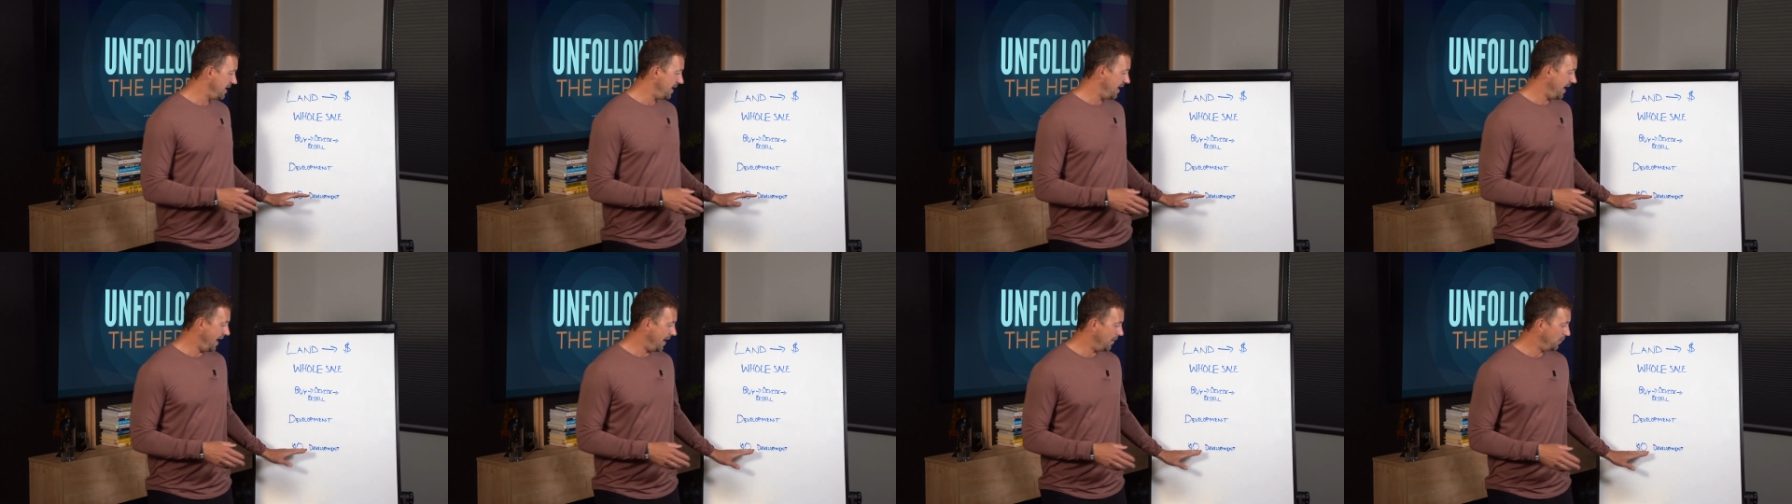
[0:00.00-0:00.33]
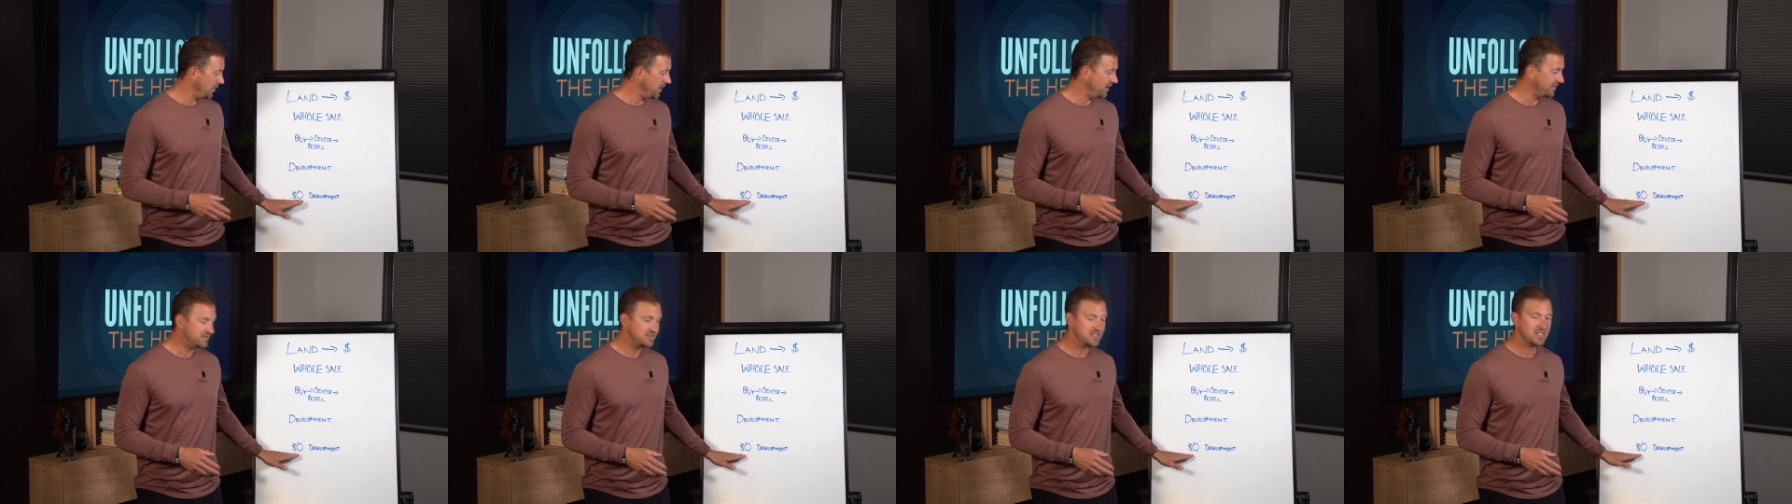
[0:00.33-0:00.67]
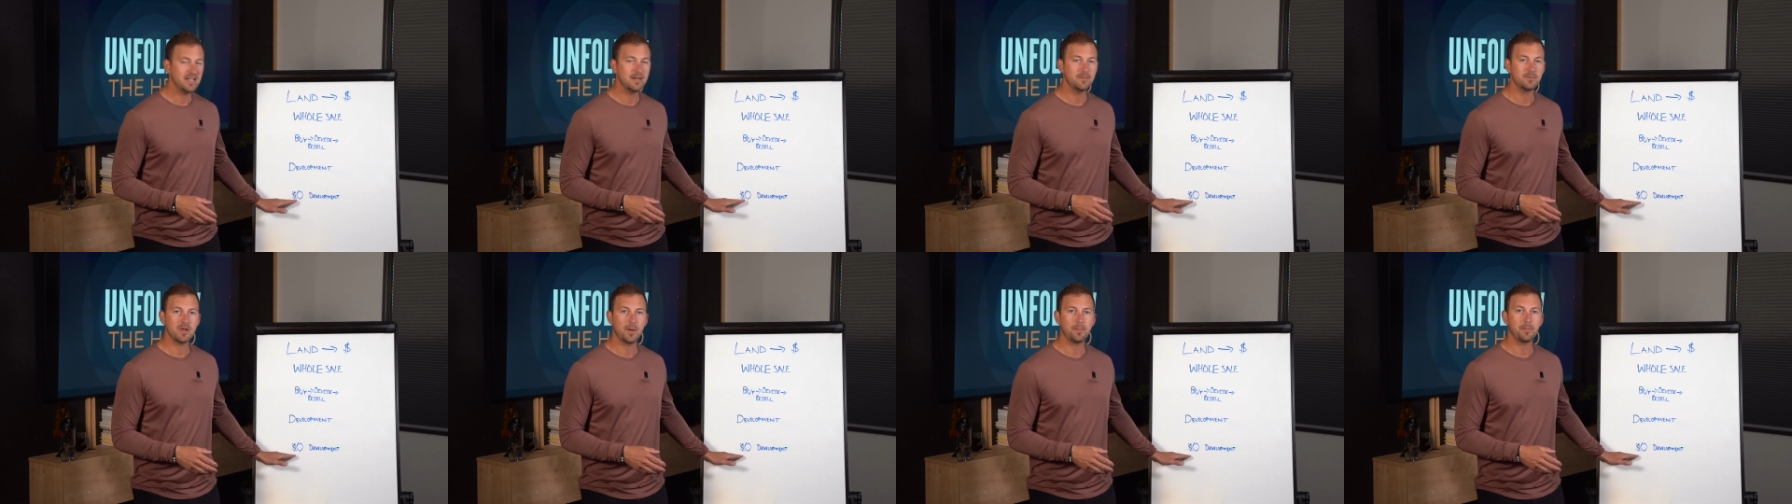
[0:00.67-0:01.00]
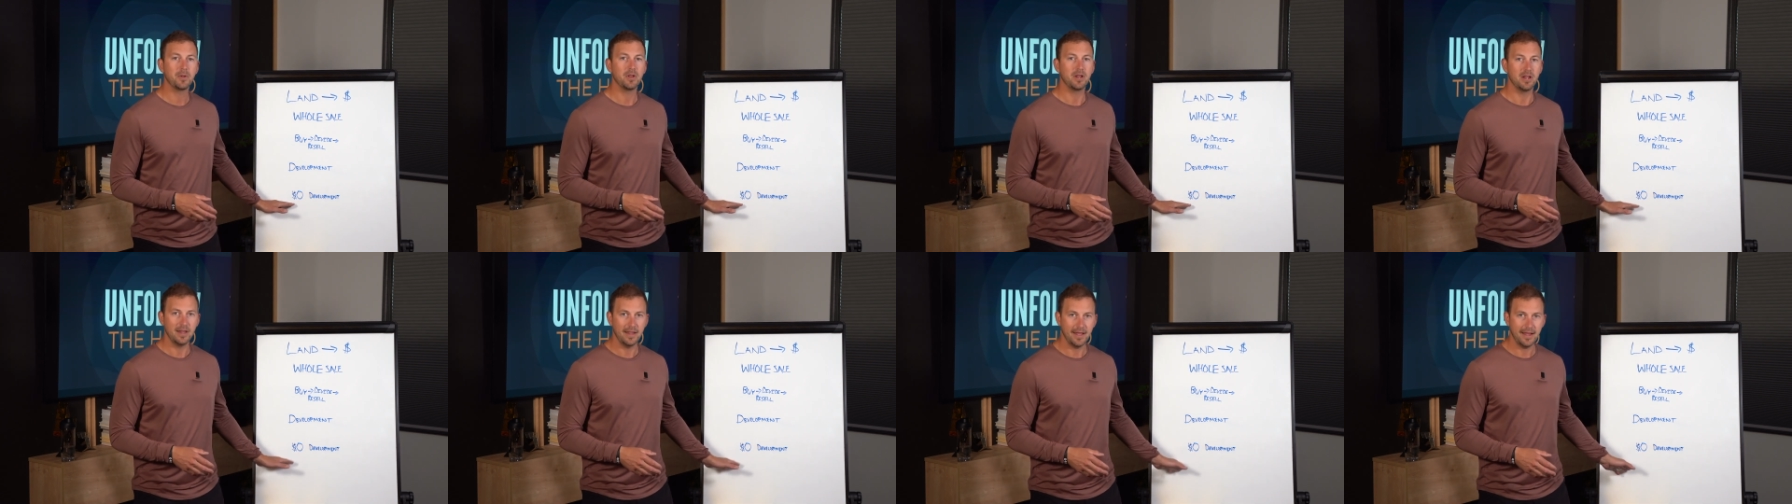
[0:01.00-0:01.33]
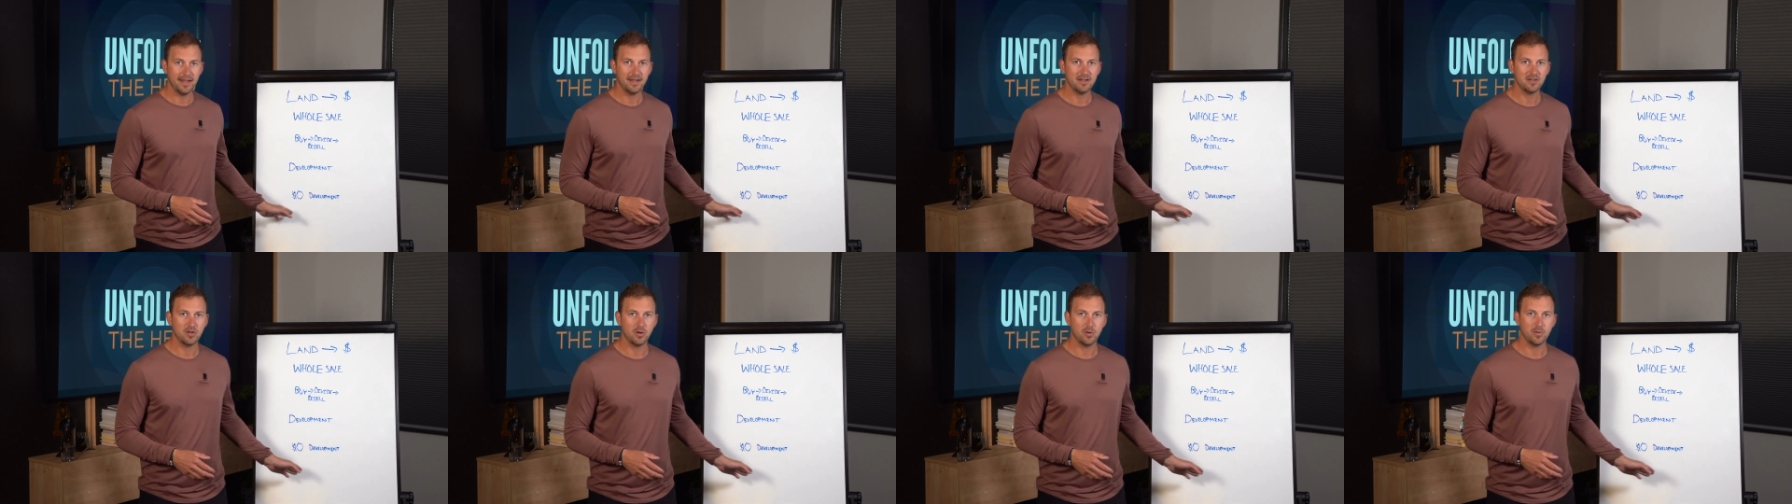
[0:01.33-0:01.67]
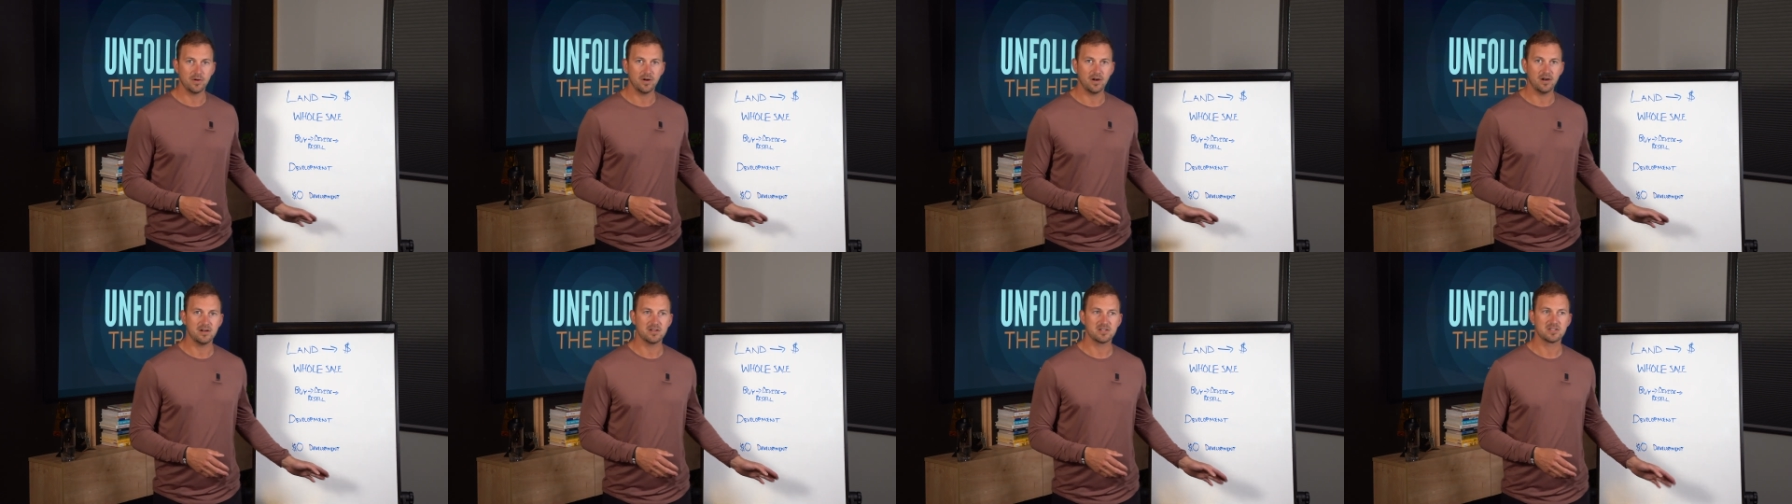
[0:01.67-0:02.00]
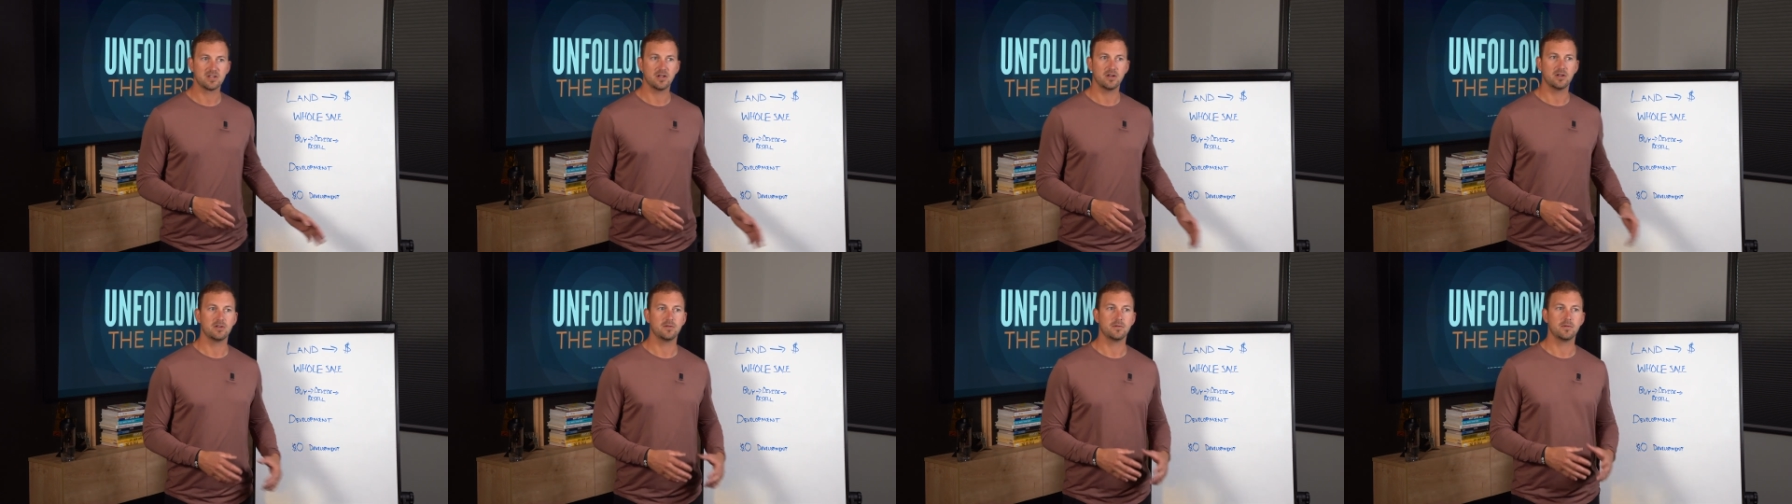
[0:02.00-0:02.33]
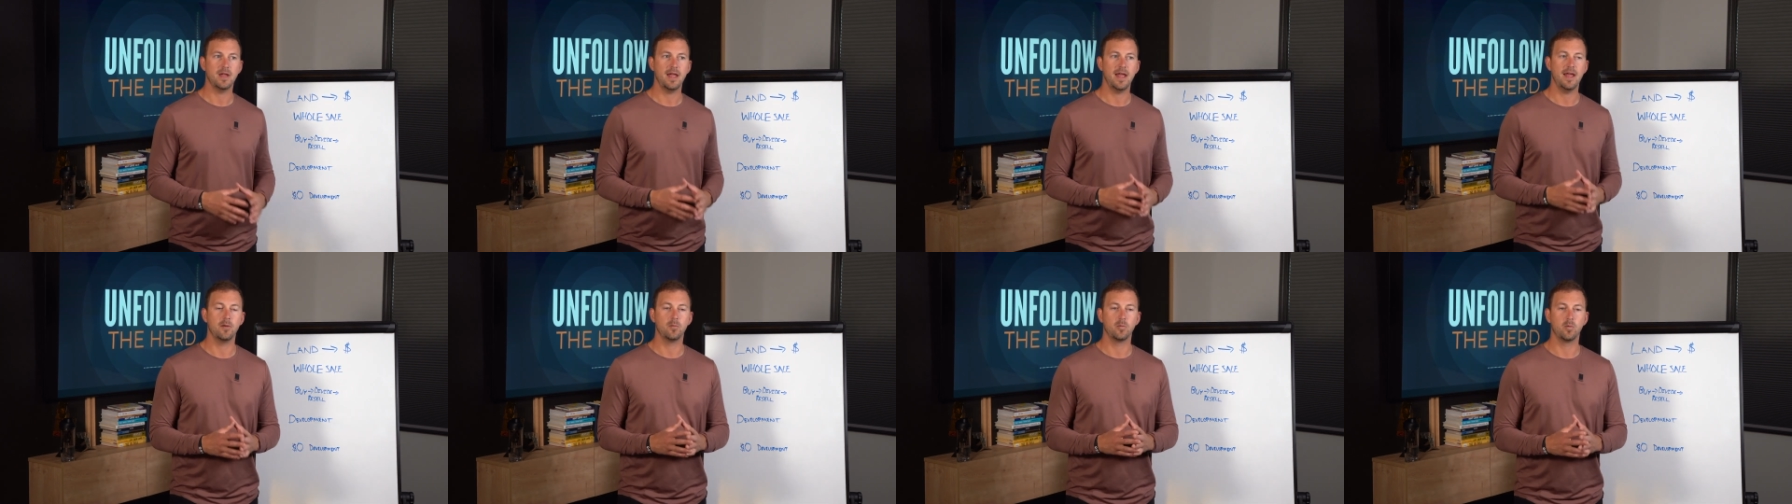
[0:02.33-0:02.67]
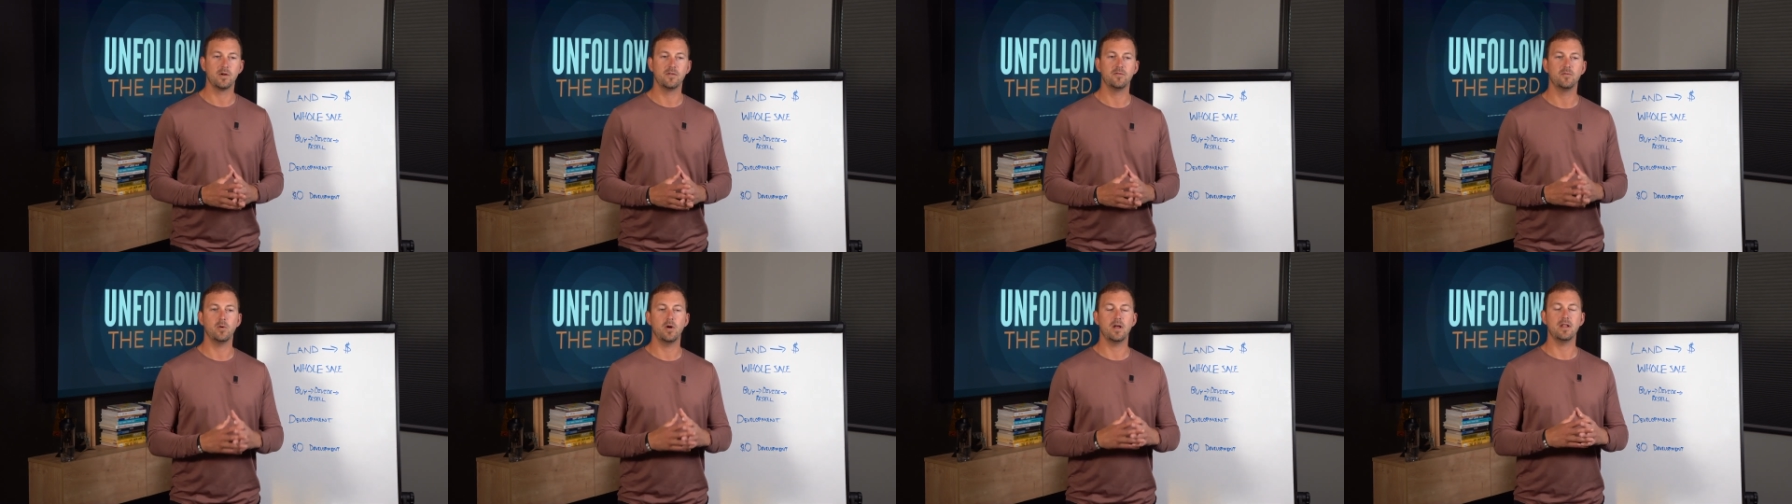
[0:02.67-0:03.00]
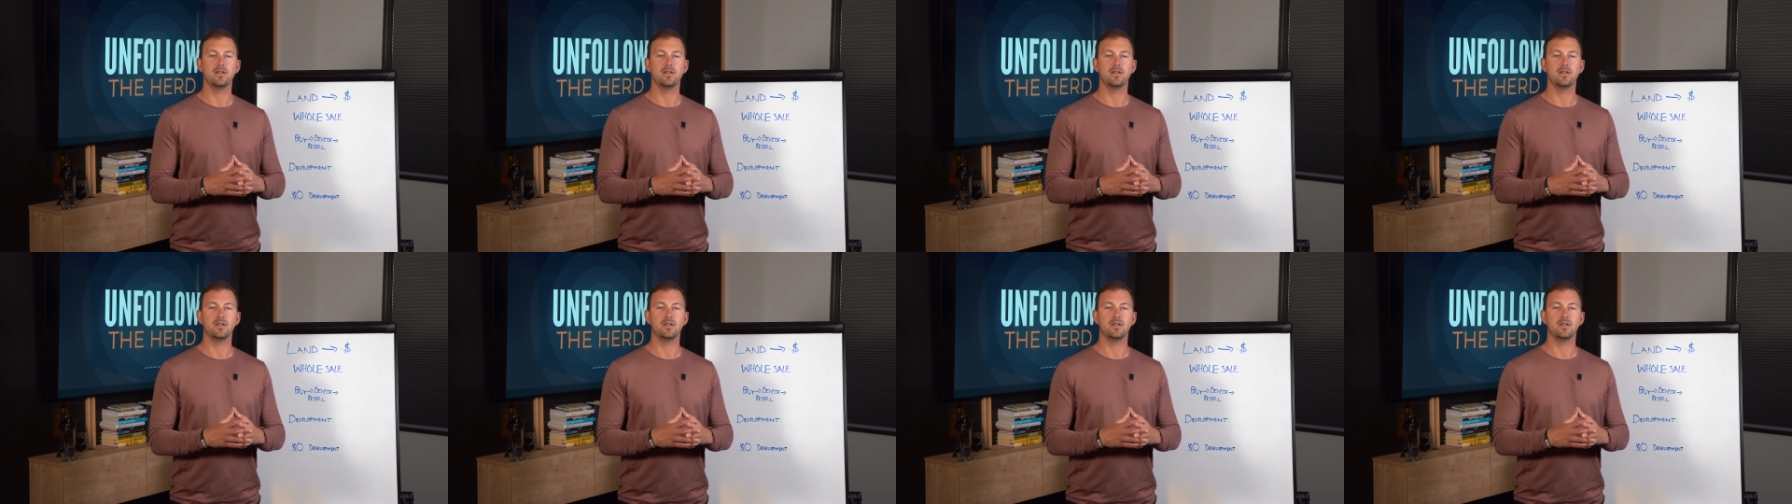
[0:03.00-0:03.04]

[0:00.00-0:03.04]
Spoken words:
And we've teamed up with landowners, and we've